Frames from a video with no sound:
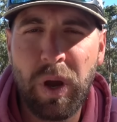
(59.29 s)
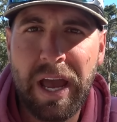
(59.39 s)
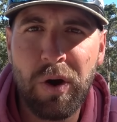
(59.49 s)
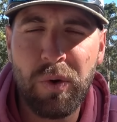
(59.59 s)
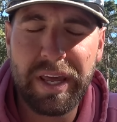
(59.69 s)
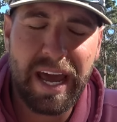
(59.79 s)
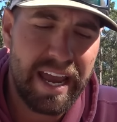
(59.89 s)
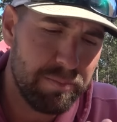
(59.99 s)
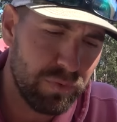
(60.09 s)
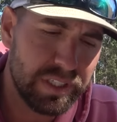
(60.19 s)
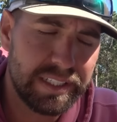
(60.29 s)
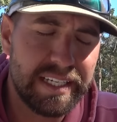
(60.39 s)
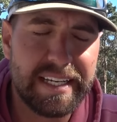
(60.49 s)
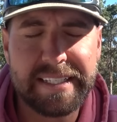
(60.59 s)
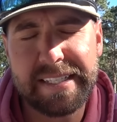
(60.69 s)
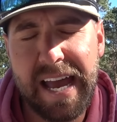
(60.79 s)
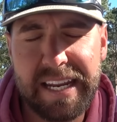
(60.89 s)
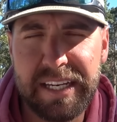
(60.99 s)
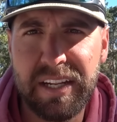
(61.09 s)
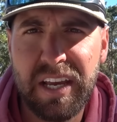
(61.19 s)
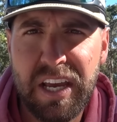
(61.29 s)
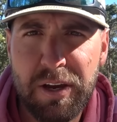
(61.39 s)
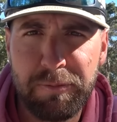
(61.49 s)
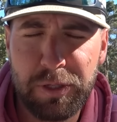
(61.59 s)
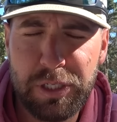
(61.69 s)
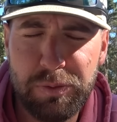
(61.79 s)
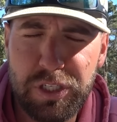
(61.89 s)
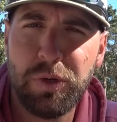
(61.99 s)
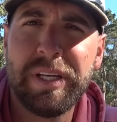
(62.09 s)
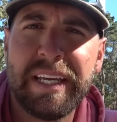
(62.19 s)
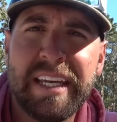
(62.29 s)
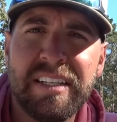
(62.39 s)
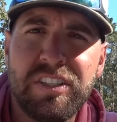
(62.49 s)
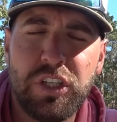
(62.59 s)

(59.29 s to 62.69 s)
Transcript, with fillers: well and I am really excited for you tuning in